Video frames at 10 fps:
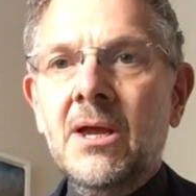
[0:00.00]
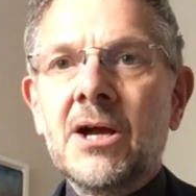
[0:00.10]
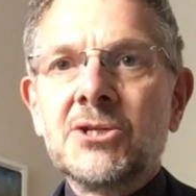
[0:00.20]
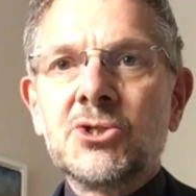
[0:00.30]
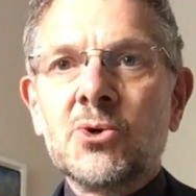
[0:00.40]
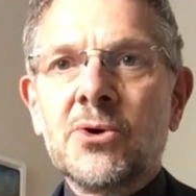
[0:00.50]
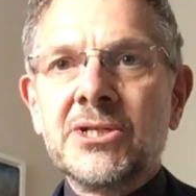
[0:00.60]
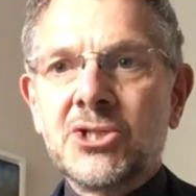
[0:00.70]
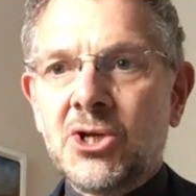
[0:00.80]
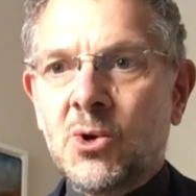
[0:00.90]
A story
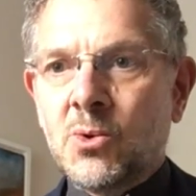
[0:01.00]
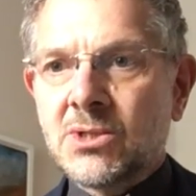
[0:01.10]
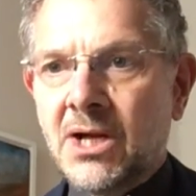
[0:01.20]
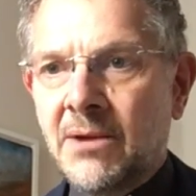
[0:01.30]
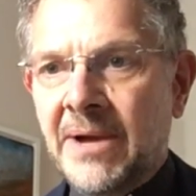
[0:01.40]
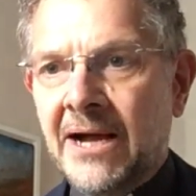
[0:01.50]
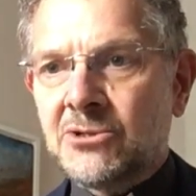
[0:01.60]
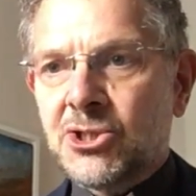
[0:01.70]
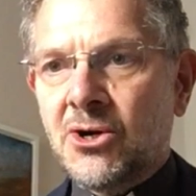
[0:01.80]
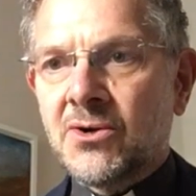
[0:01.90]
is told about
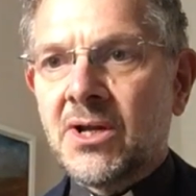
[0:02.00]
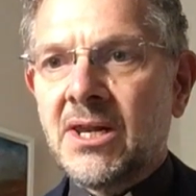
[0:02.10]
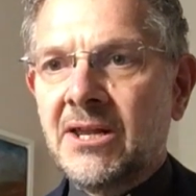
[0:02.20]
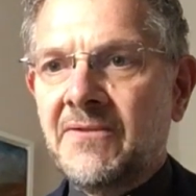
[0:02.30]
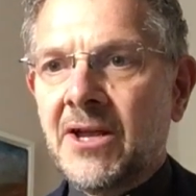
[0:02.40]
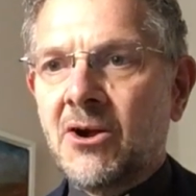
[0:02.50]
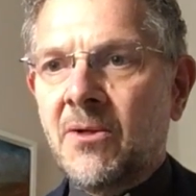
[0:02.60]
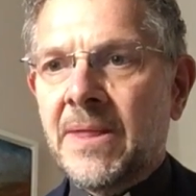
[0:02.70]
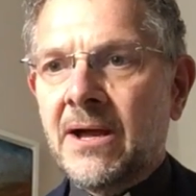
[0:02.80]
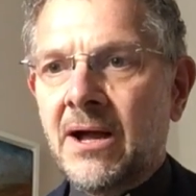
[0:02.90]
John living on
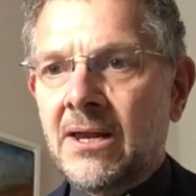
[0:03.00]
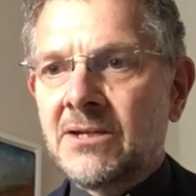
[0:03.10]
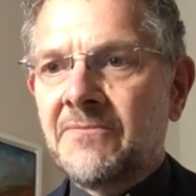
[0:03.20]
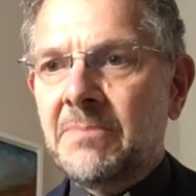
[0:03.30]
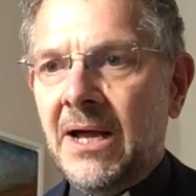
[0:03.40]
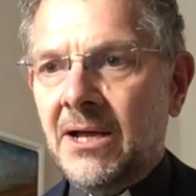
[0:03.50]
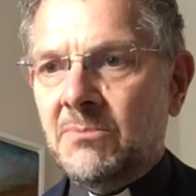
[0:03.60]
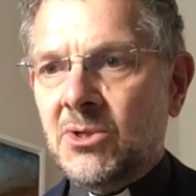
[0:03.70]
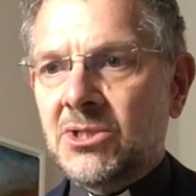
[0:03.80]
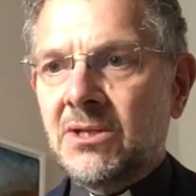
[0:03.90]
the island of
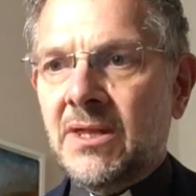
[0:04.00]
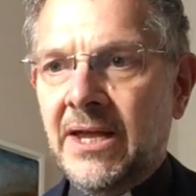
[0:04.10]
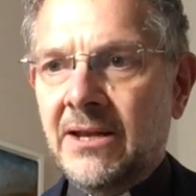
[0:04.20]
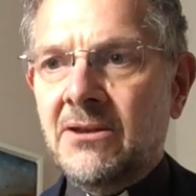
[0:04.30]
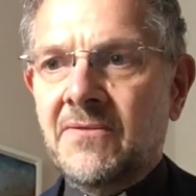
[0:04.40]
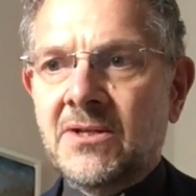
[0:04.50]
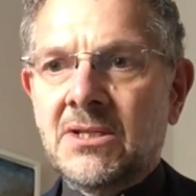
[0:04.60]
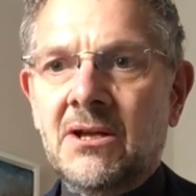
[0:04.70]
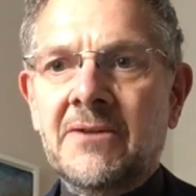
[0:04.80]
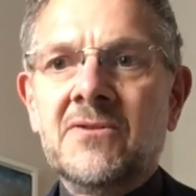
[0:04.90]
Patmos at the end of his
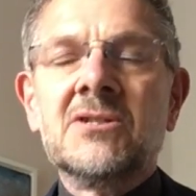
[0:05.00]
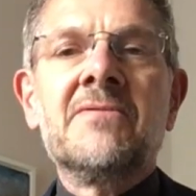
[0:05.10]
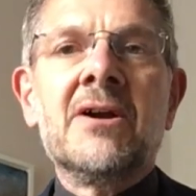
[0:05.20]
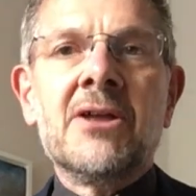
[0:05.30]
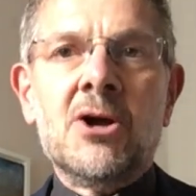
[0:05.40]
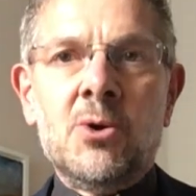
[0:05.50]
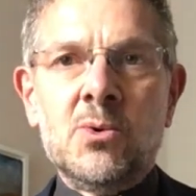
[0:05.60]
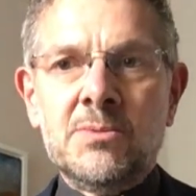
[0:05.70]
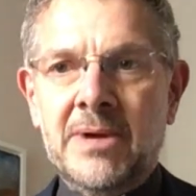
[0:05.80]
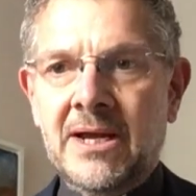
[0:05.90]
life as a very
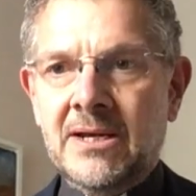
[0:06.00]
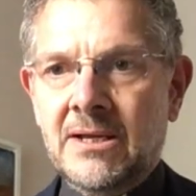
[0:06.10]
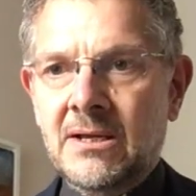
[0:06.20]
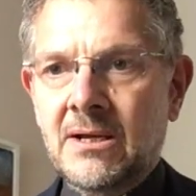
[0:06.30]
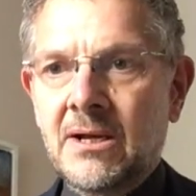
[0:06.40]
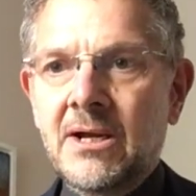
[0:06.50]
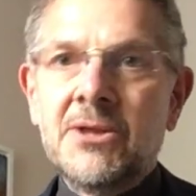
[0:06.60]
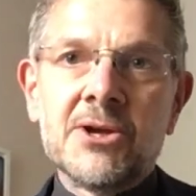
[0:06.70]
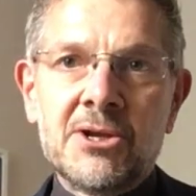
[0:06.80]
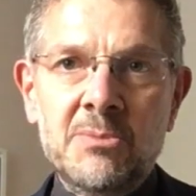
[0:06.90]
old man.
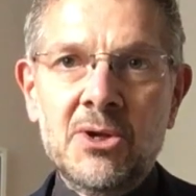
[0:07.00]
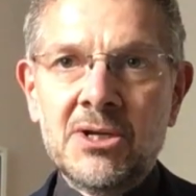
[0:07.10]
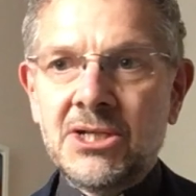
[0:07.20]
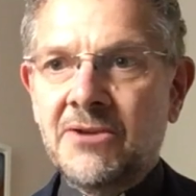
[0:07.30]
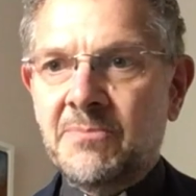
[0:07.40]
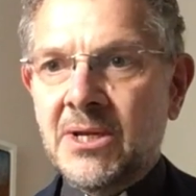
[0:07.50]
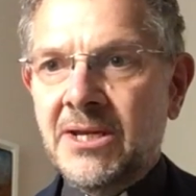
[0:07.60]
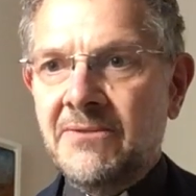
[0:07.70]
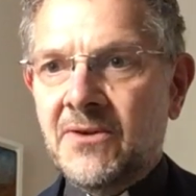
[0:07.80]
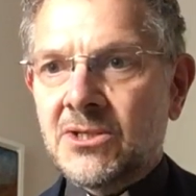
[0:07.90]
The community of
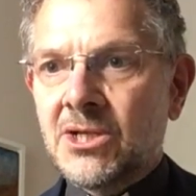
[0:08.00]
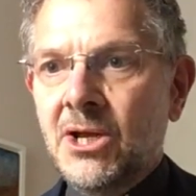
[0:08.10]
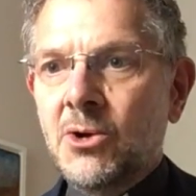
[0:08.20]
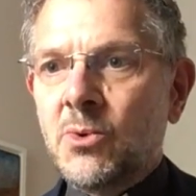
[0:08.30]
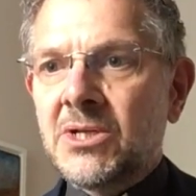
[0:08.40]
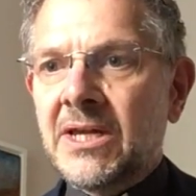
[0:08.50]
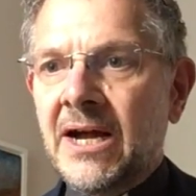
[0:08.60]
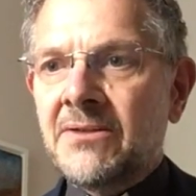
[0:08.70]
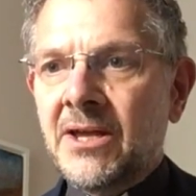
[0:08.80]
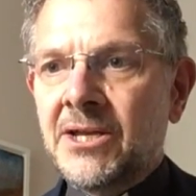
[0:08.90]
believers would
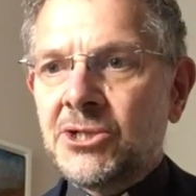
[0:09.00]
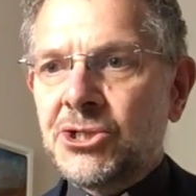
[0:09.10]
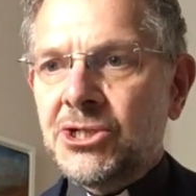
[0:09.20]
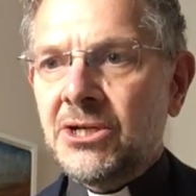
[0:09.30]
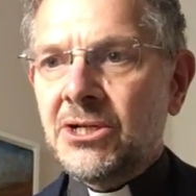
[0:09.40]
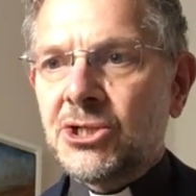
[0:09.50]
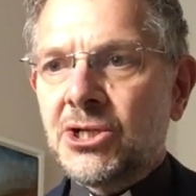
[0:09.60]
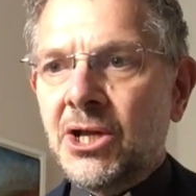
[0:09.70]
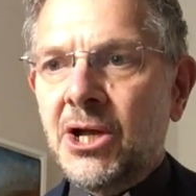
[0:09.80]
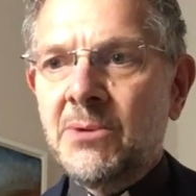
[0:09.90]
gather in church
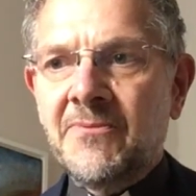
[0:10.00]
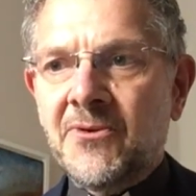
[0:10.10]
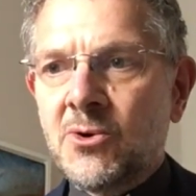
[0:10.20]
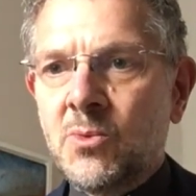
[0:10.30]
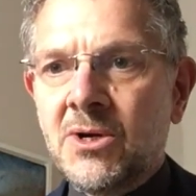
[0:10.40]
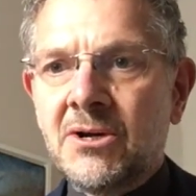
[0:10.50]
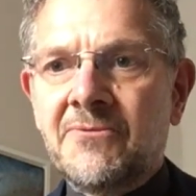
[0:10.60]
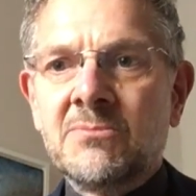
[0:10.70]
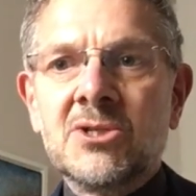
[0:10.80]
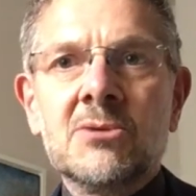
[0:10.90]
and hope for a word
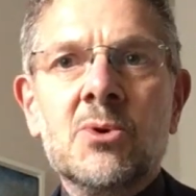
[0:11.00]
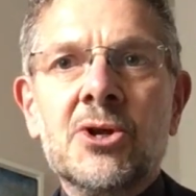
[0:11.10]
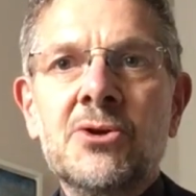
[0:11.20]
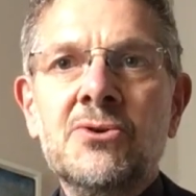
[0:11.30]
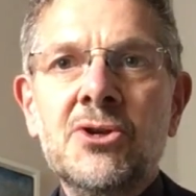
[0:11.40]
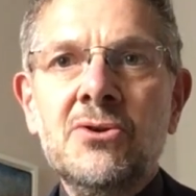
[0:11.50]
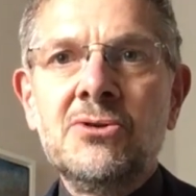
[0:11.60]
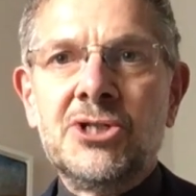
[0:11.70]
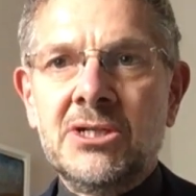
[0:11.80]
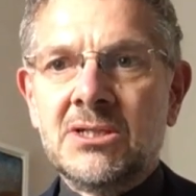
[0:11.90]
from someone who knew
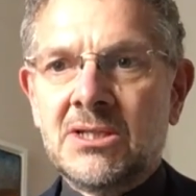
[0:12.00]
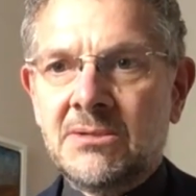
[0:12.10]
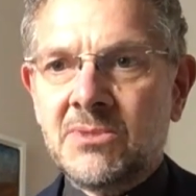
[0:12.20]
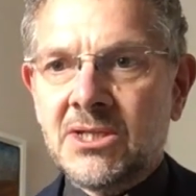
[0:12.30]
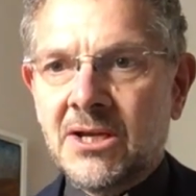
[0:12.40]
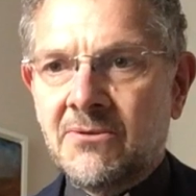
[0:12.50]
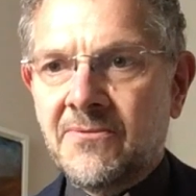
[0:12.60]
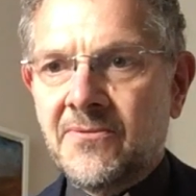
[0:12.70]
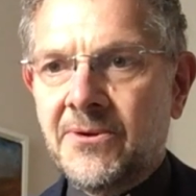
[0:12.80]
Jesus himself.